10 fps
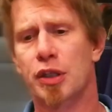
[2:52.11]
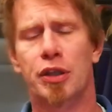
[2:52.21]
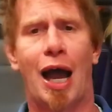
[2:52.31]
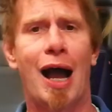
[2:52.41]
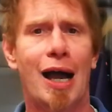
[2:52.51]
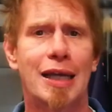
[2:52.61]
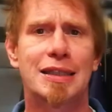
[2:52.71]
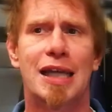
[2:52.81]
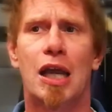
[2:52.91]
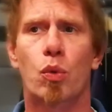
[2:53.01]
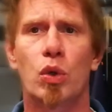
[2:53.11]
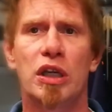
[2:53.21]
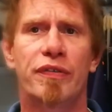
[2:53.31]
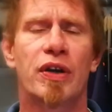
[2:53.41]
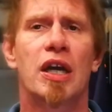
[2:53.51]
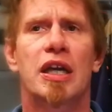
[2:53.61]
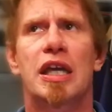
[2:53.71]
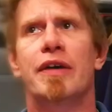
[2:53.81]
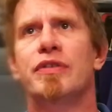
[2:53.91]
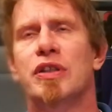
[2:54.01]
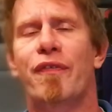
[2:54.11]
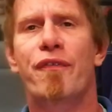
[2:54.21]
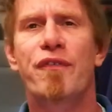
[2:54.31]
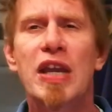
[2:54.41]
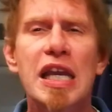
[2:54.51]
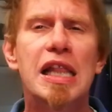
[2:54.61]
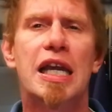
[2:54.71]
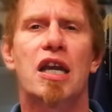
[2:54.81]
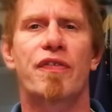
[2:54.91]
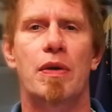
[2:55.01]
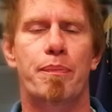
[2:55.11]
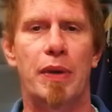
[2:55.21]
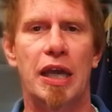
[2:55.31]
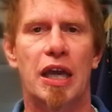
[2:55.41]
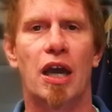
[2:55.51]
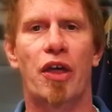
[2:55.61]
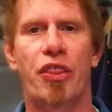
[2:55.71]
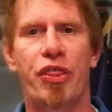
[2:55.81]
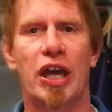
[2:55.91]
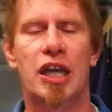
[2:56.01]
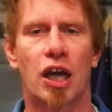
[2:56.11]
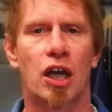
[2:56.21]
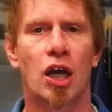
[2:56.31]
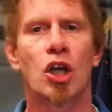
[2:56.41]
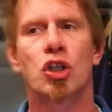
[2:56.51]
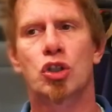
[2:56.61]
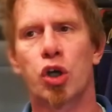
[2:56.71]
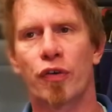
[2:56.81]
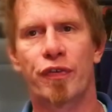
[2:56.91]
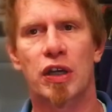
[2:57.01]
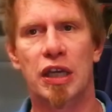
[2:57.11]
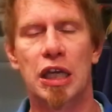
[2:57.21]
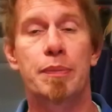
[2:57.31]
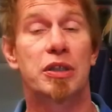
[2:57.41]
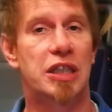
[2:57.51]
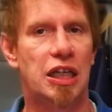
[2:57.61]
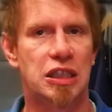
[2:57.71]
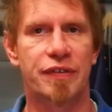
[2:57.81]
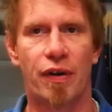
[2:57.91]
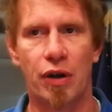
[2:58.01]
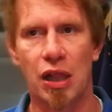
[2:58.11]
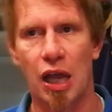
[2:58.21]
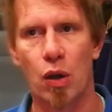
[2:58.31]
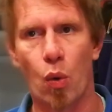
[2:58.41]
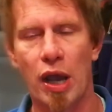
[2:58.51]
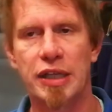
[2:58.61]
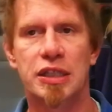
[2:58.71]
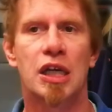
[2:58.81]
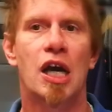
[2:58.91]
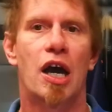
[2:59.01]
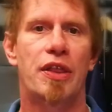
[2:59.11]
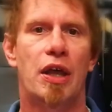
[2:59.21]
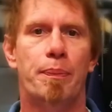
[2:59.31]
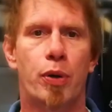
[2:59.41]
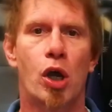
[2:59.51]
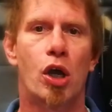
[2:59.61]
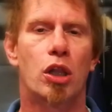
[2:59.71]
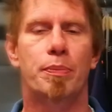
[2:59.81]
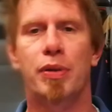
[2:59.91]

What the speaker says: The high-tech weave gives a feeling of it being a thicker, tougher gi, but it's actually very lightweight. And then pearl and